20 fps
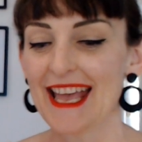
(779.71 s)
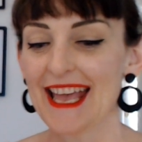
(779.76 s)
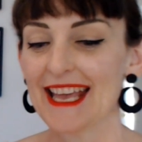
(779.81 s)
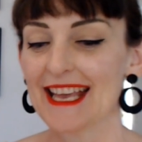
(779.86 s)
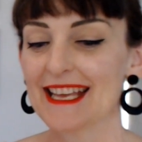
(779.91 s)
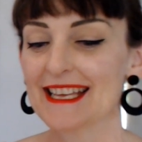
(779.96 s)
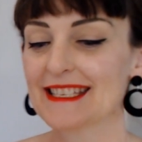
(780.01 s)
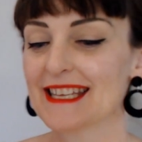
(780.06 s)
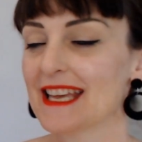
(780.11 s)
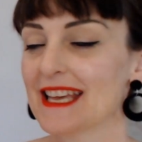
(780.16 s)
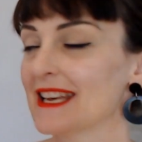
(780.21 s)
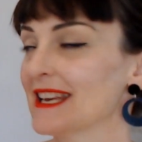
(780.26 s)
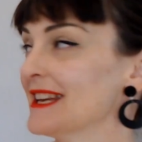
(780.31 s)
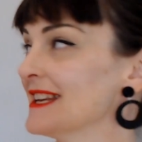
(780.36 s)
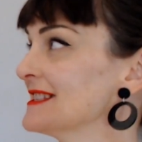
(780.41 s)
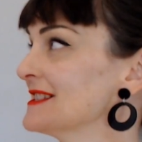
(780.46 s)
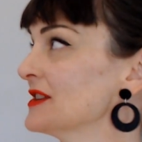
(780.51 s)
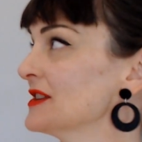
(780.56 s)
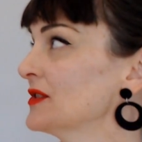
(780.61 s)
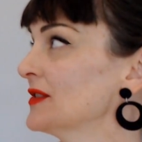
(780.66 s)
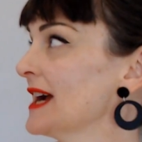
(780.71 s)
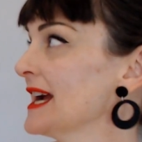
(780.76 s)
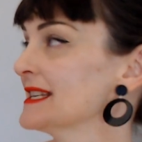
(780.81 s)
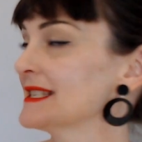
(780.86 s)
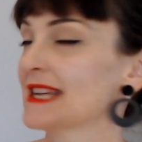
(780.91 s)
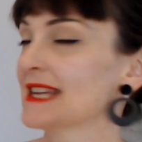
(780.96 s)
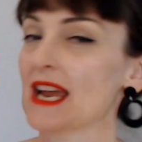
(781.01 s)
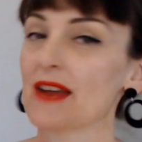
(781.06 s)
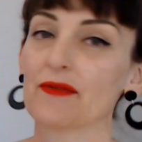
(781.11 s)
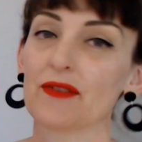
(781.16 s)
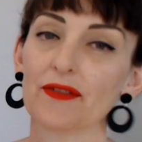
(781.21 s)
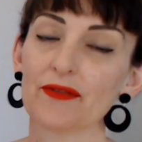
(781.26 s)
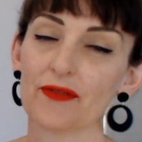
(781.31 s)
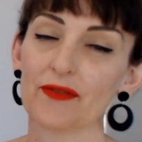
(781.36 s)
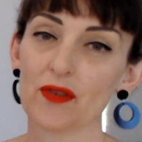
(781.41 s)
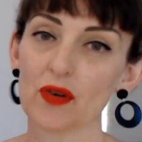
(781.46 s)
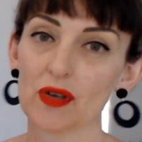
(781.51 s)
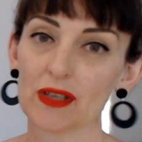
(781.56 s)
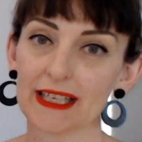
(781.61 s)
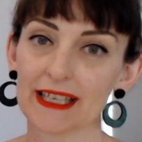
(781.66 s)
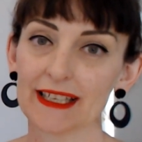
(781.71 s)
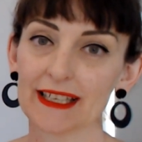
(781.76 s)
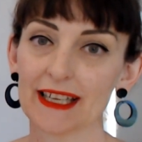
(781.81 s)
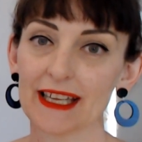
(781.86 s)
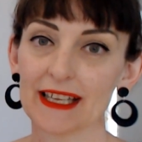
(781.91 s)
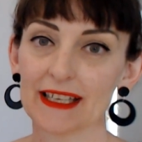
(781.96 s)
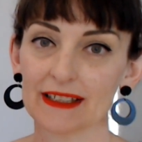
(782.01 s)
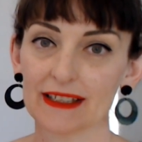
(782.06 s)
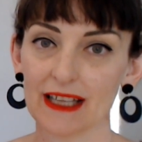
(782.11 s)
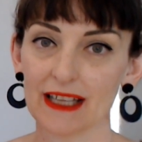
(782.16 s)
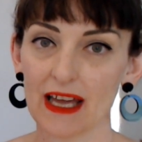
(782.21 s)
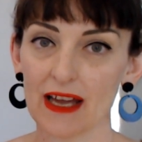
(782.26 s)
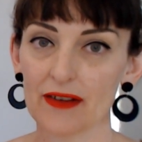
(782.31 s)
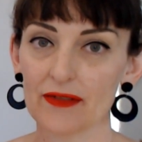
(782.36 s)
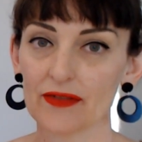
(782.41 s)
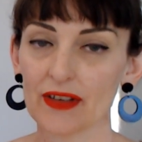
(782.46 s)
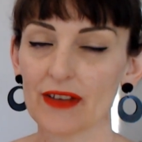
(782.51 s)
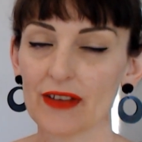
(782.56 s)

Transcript: is that it is a great day for falling in love.